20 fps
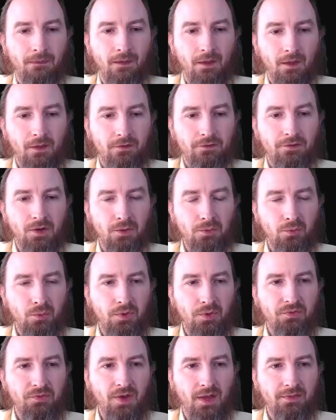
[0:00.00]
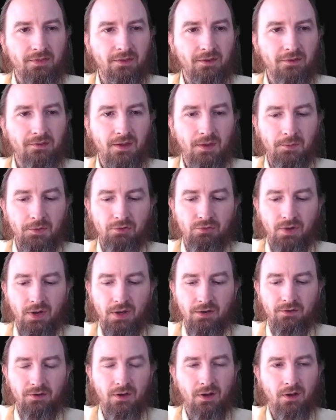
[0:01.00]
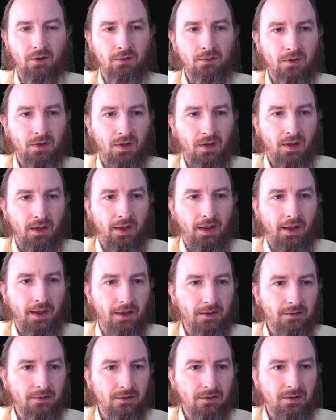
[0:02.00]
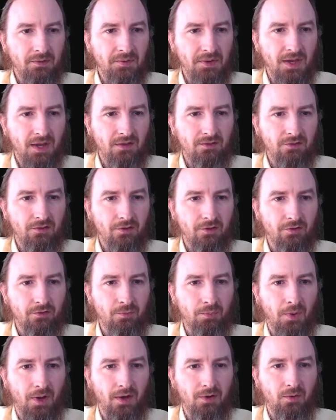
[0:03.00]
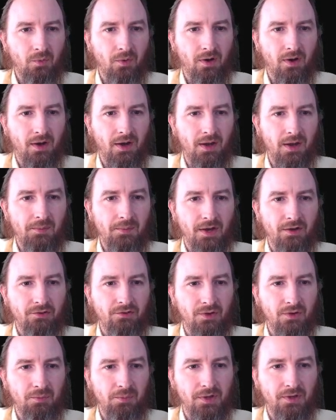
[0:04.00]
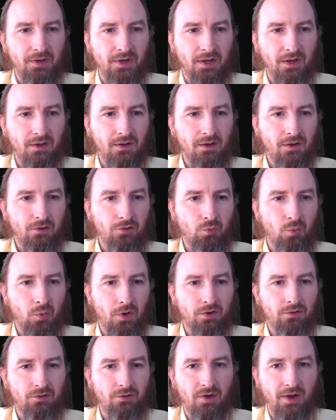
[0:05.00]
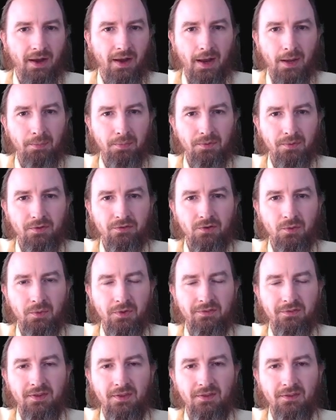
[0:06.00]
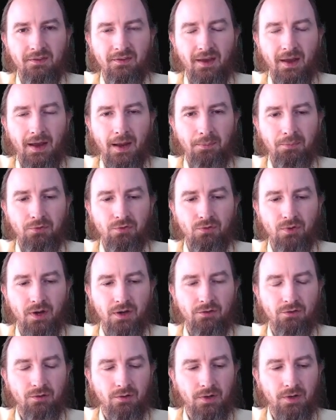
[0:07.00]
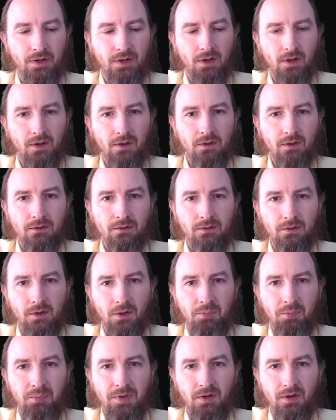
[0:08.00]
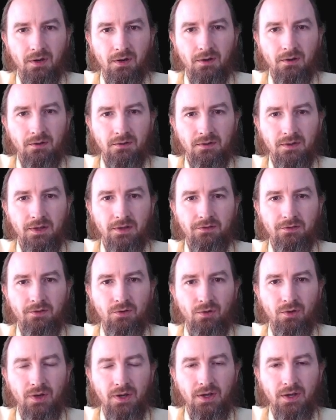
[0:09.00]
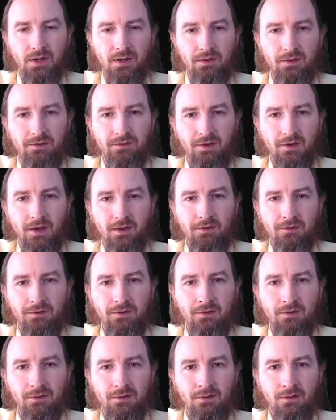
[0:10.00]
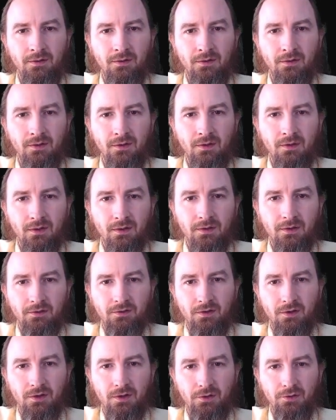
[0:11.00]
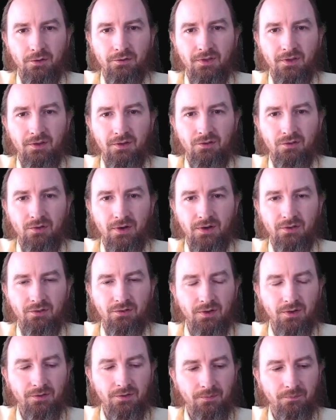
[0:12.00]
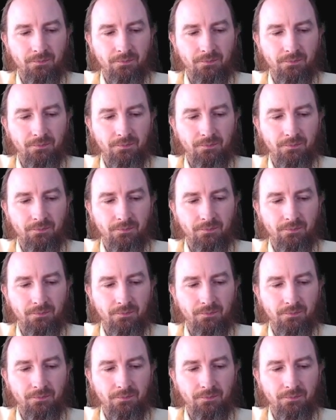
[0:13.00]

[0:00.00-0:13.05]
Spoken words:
So we've got this image ready to go, and let me get to the spot where I'm actually building it. Here's workdir app, so we see this app directory appear. It's green in this case. Let's close these directories.